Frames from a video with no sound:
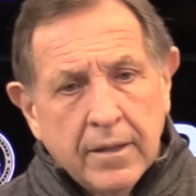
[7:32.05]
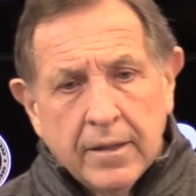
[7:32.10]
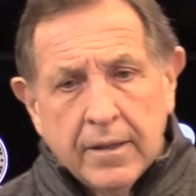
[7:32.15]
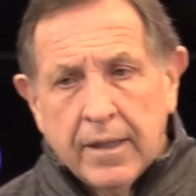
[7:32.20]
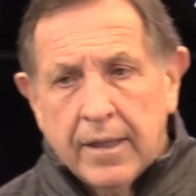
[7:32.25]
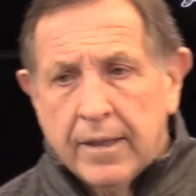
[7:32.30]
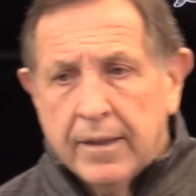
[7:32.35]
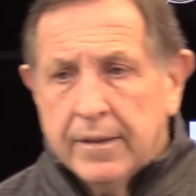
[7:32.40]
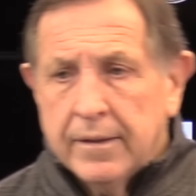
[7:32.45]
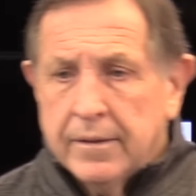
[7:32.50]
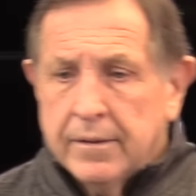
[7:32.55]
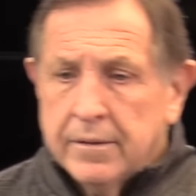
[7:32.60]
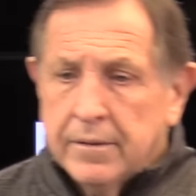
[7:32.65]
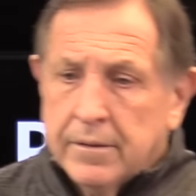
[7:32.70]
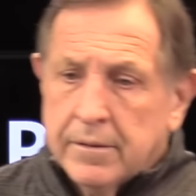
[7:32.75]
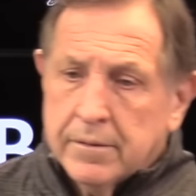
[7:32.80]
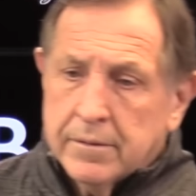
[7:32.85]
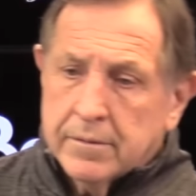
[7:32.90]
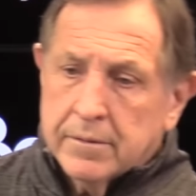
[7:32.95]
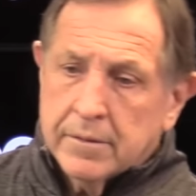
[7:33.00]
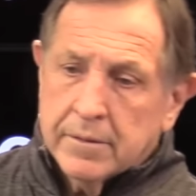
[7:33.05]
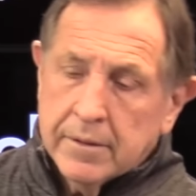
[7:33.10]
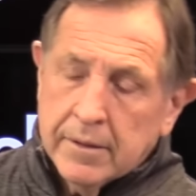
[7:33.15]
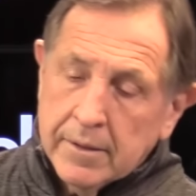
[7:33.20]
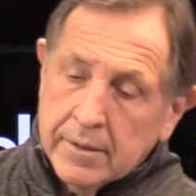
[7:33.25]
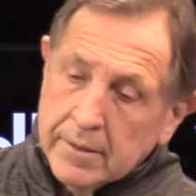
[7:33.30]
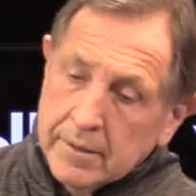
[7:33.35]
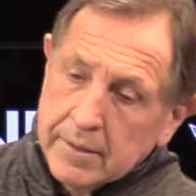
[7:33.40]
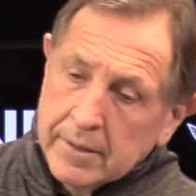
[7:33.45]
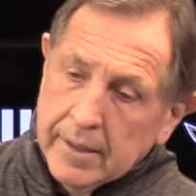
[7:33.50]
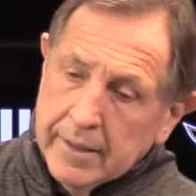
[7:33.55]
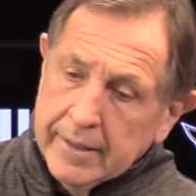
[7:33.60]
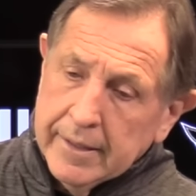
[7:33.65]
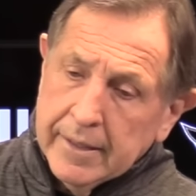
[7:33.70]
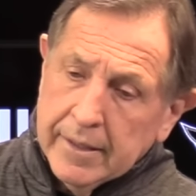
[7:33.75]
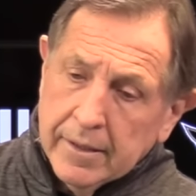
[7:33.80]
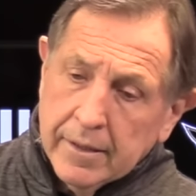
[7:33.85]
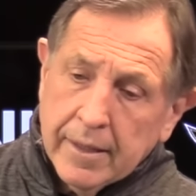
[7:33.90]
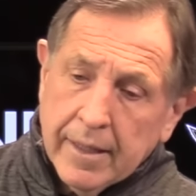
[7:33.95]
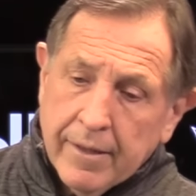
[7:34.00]
Uh, I
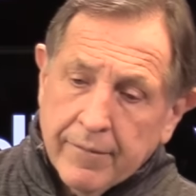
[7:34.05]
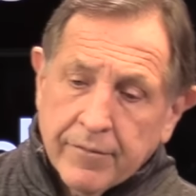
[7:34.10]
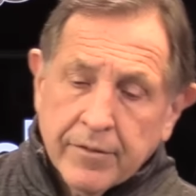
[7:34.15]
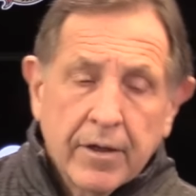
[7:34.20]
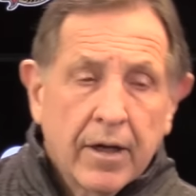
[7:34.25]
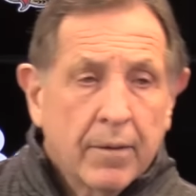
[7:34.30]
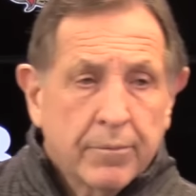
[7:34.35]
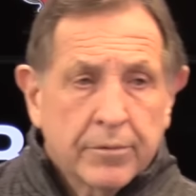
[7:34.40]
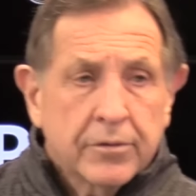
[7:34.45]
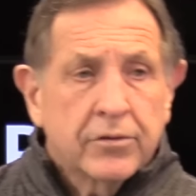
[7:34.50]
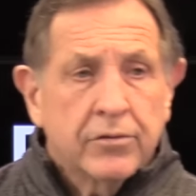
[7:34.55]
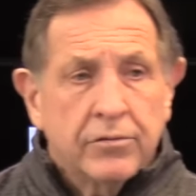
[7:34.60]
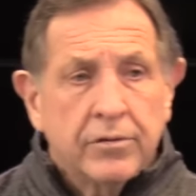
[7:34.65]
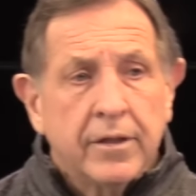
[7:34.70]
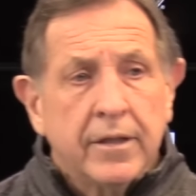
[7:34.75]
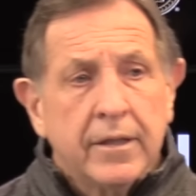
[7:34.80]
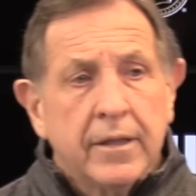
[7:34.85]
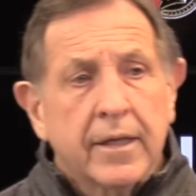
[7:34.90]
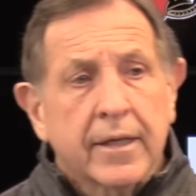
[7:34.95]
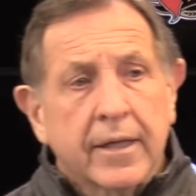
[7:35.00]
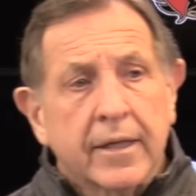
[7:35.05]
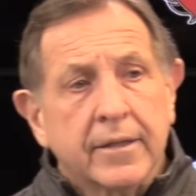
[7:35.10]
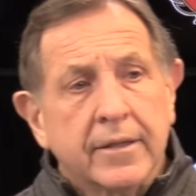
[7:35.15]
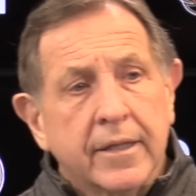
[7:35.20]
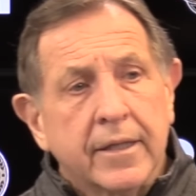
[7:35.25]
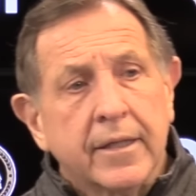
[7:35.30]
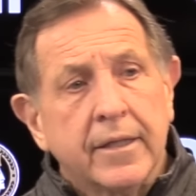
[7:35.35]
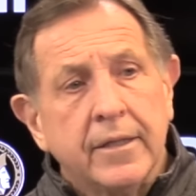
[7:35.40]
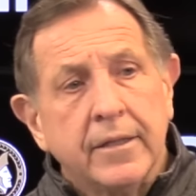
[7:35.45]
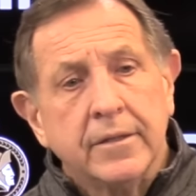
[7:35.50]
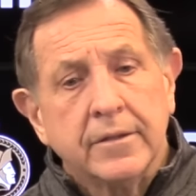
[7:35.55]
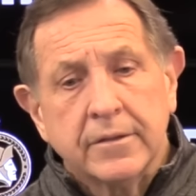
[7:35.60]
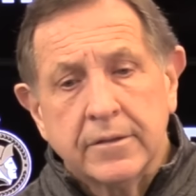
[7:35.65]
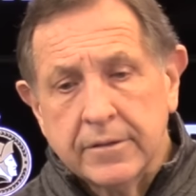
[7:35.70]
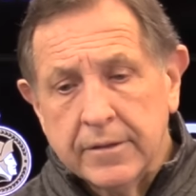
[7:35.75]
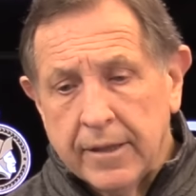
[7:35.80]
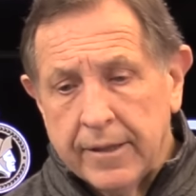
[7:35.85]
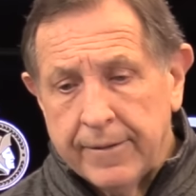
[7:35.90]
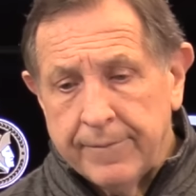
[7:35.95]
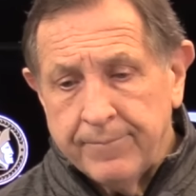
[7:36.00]
think he'll have an opportunity. Like I think
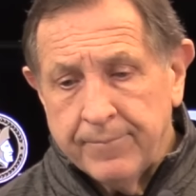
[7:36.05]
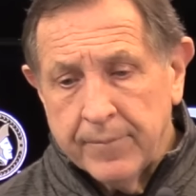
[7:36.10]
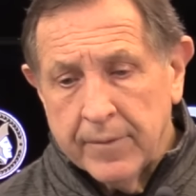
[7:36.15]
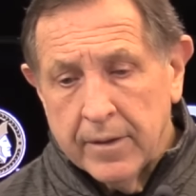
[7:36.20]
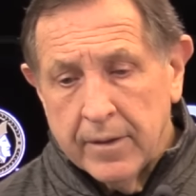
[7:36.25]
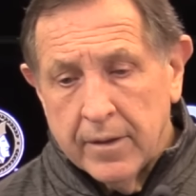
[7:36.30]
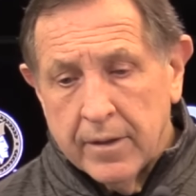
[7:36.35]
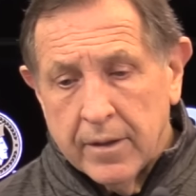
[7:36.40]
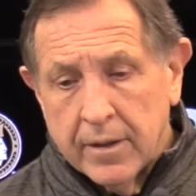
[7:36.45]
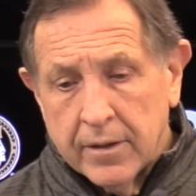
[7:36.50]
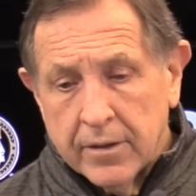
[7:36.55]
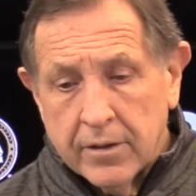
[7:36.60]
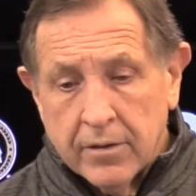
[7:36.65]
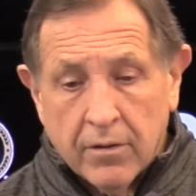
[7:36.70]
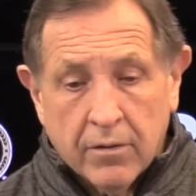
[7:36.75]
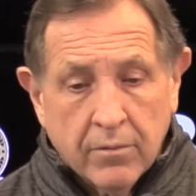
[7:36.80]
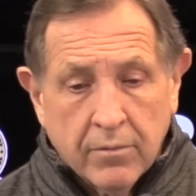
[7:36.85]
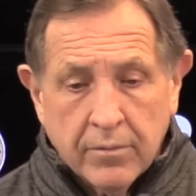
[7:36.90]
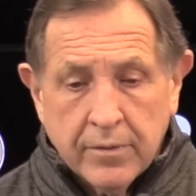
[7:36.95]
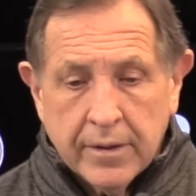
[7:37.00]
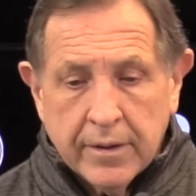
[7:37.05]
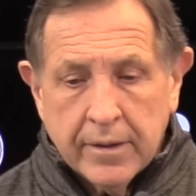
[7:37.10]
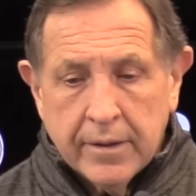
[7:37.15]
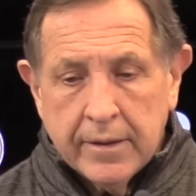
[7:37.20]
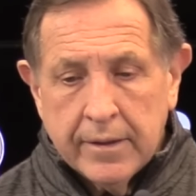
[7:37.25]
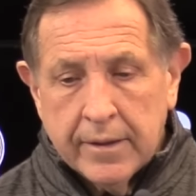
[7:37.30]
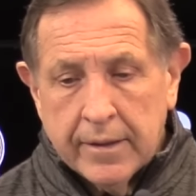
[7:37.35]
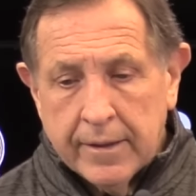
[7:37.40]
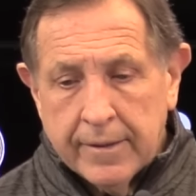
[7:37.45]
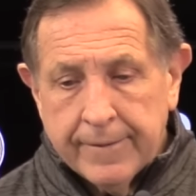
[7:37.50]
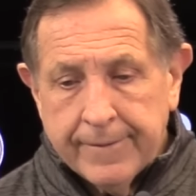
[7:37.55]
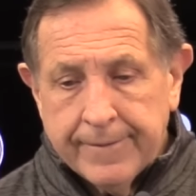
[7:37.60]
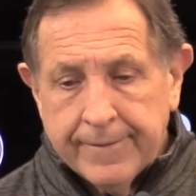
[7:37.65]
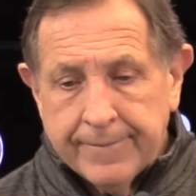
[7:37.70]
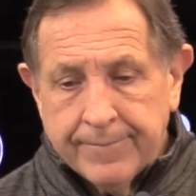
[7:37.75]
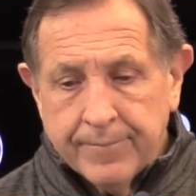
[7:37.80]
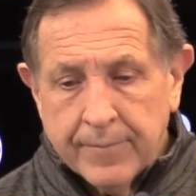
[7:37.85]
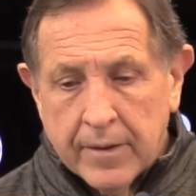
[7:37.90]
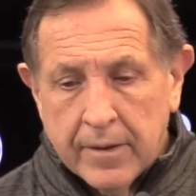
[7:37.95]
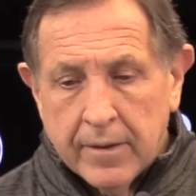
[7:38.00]
he's, uh, you know, we. Uh,
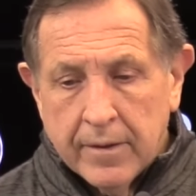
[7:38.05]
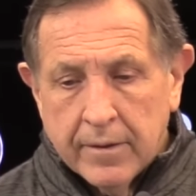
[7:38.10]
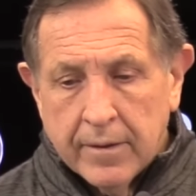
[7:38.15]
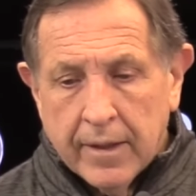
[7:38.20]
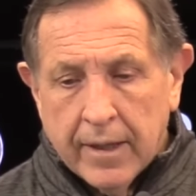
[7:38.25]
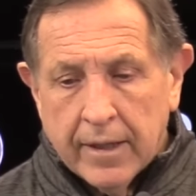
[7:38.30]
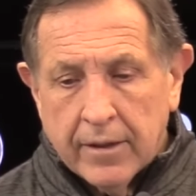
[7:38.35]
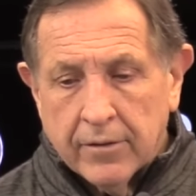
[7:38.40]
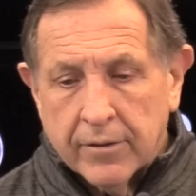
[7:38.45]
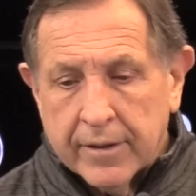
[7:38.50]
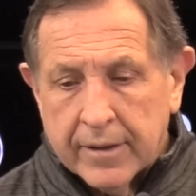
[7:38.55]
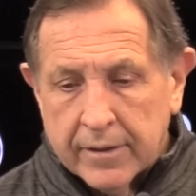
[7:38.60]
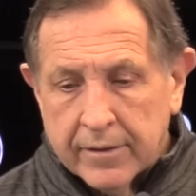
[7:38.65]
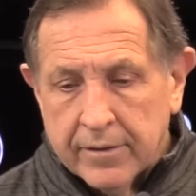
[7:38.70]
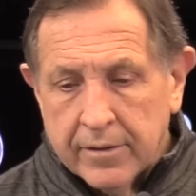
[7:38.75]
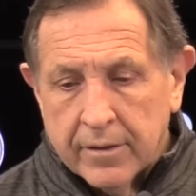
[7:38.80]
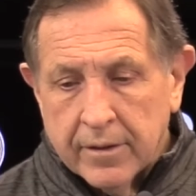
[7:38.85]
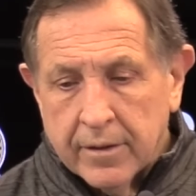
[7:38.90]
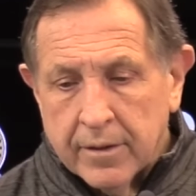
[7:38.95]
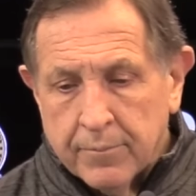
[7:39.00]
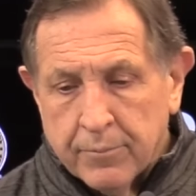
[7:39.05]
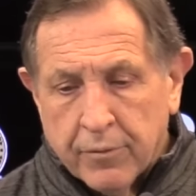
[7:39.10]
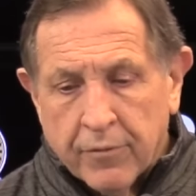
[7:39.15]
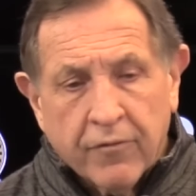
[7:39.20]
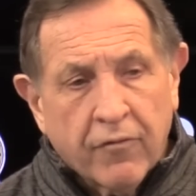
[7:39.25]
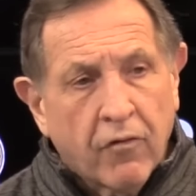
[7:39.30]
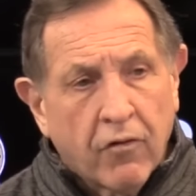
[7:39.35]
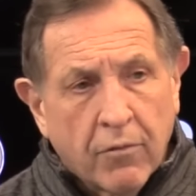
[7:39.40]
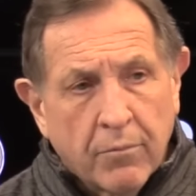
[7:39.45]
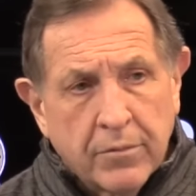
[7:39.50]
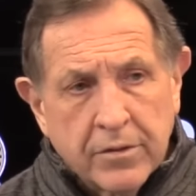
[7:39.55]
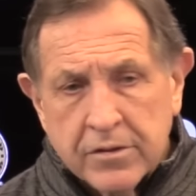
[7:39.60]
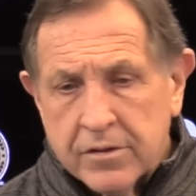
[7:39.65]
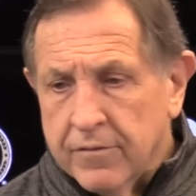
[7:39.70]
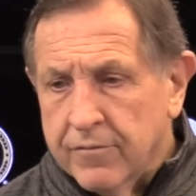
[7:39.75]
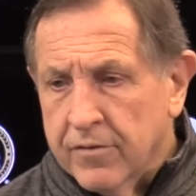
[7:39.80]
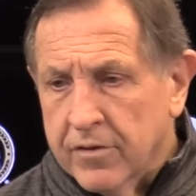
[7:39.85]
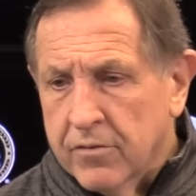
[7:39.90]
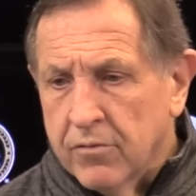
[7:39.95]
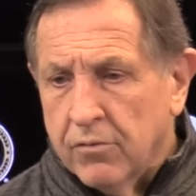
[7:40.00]
I look at the performance
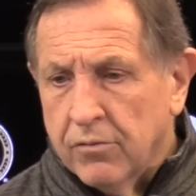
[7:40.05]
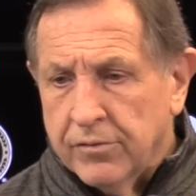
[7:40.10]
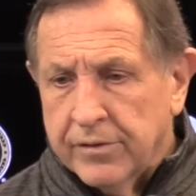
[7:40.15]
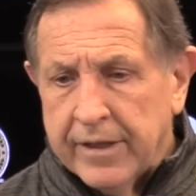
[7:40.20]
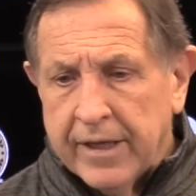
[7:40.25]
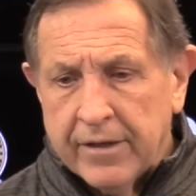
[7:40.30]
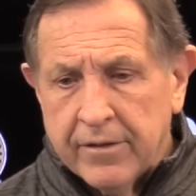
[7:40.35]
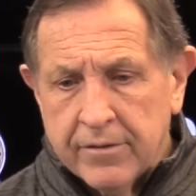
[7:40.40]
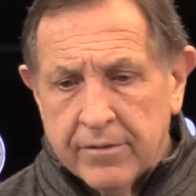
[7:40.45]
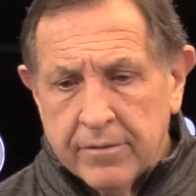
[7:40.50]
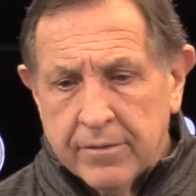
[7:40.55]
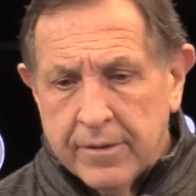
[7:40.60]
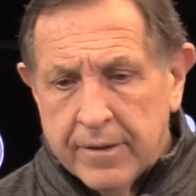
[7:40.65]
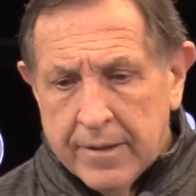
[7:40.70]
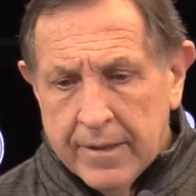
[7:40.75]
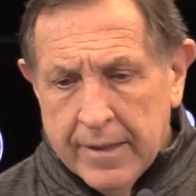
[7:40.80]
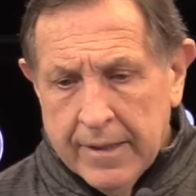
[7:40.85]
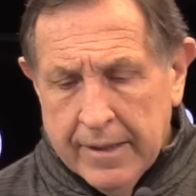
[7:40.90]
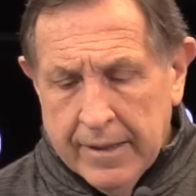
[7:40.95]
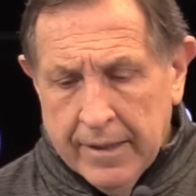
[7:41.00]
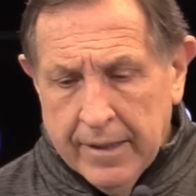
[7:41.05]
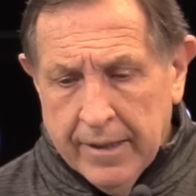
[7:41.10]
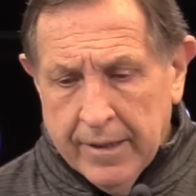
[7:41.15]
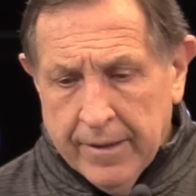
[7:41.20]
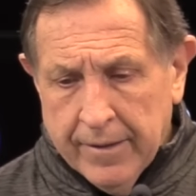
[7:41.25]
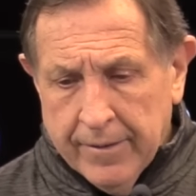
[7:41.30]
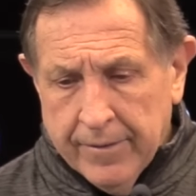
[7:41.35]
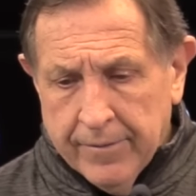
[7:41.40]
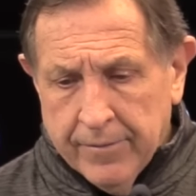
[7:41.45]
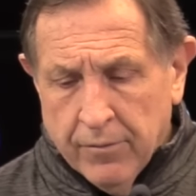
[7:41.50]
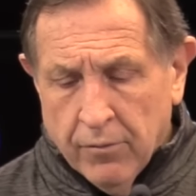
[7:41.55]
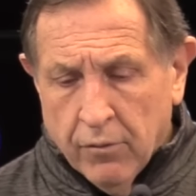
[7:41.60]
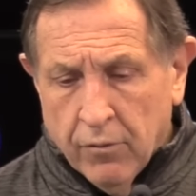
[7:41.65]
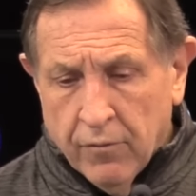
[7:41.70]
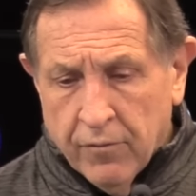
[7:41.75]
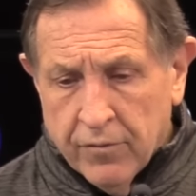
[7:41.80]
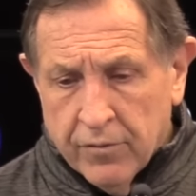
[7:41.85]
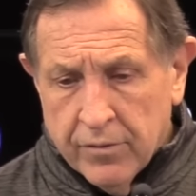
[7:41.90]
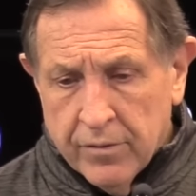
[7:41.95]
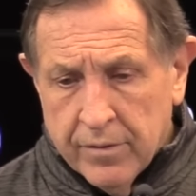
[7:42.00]
of a goaltender
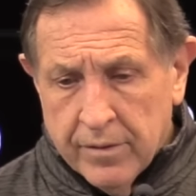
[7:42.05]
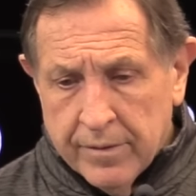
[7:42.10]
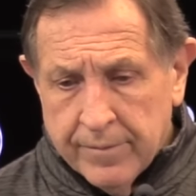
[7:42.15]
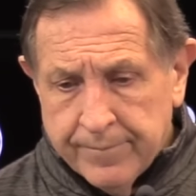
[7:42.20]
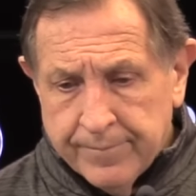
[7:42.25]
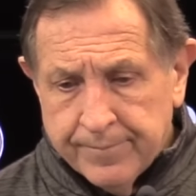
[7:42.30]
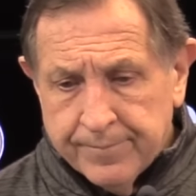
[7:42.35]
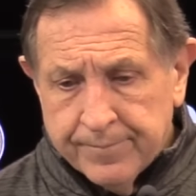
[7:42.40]
over